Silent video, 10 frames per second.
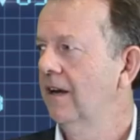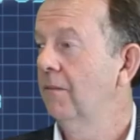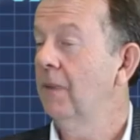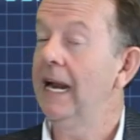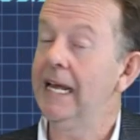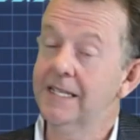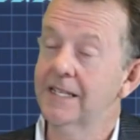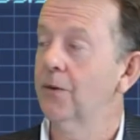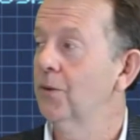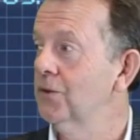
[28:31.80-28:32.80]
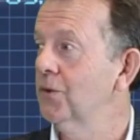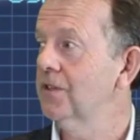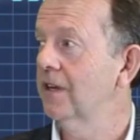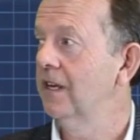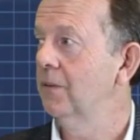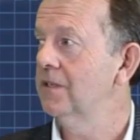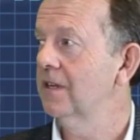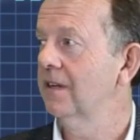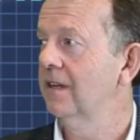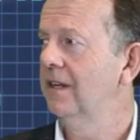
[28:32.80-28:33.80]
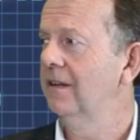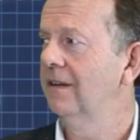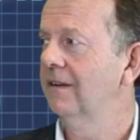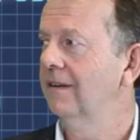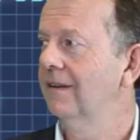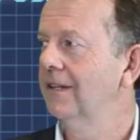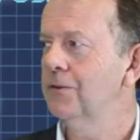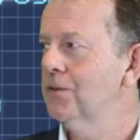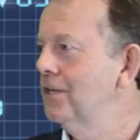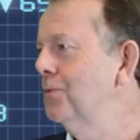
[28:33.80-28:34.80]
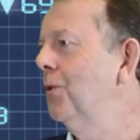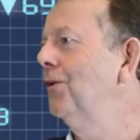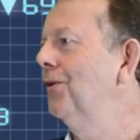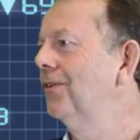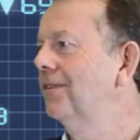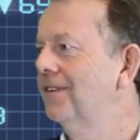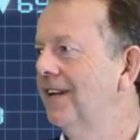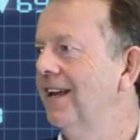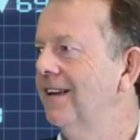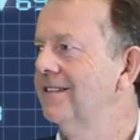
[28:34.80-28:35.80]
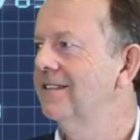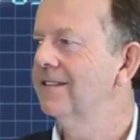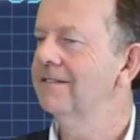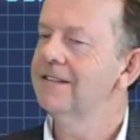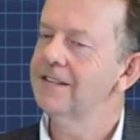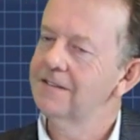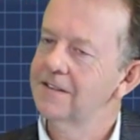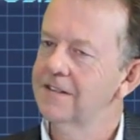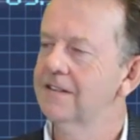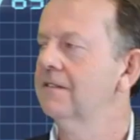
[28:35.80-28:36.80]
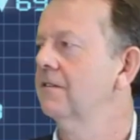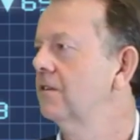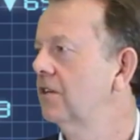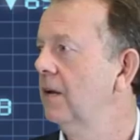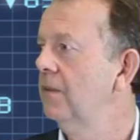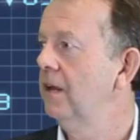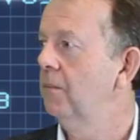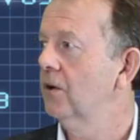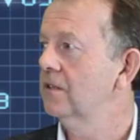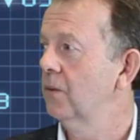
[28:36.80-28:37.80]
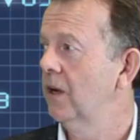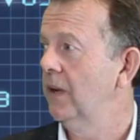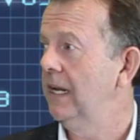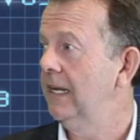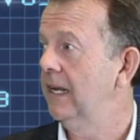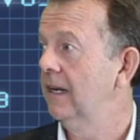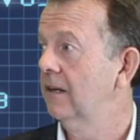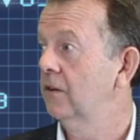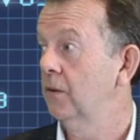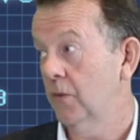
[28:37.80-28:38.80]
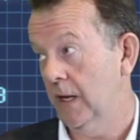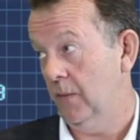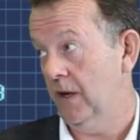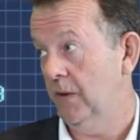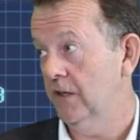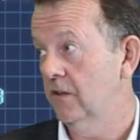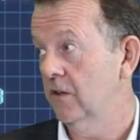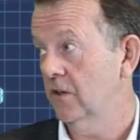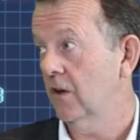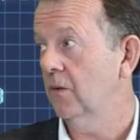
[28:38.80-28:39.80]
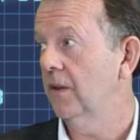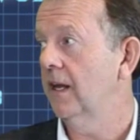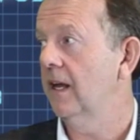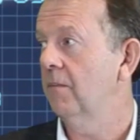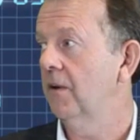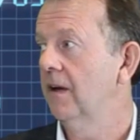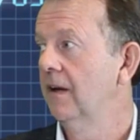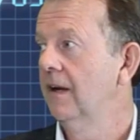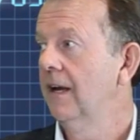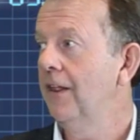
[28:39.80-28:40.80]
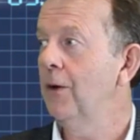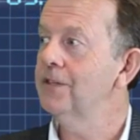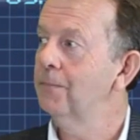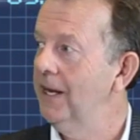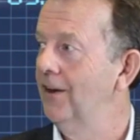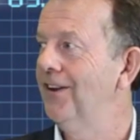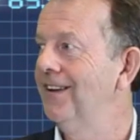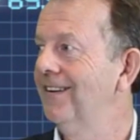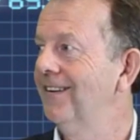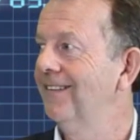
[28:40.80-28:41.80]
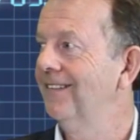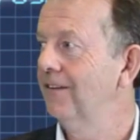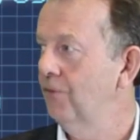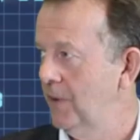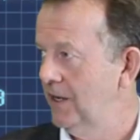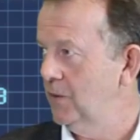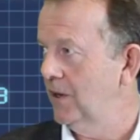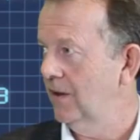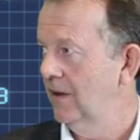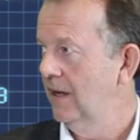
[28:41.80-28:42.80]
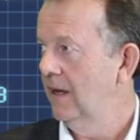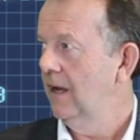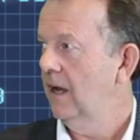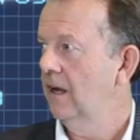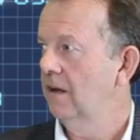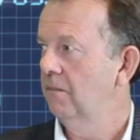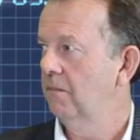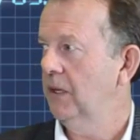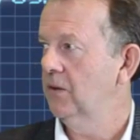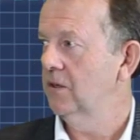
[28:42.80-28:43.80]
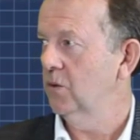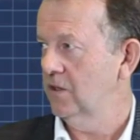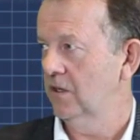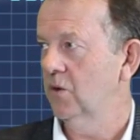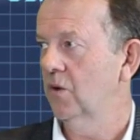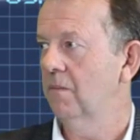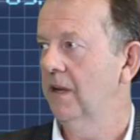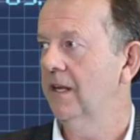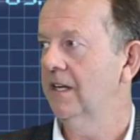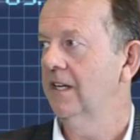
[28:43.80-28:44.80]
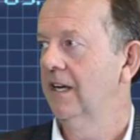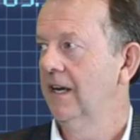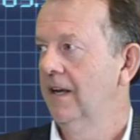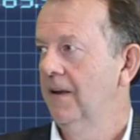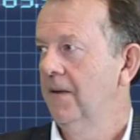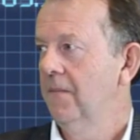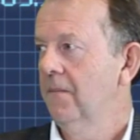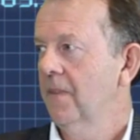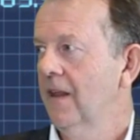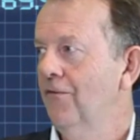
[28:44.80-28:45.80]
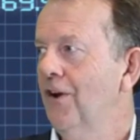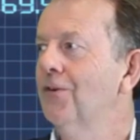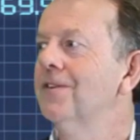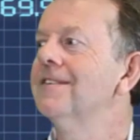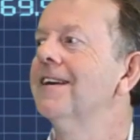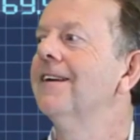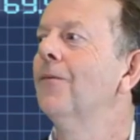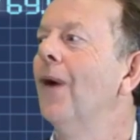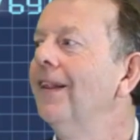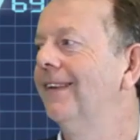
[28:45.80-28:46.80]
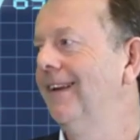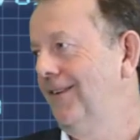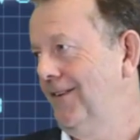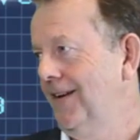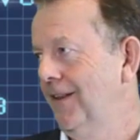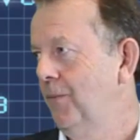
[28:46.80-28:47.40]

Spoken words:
My late son was also, this was his world today. It's a shame that he passed away when he did, because he was 21 years old when that happened. And that was a big learning thing for me as well, because it also taught me that if I could say one thing to other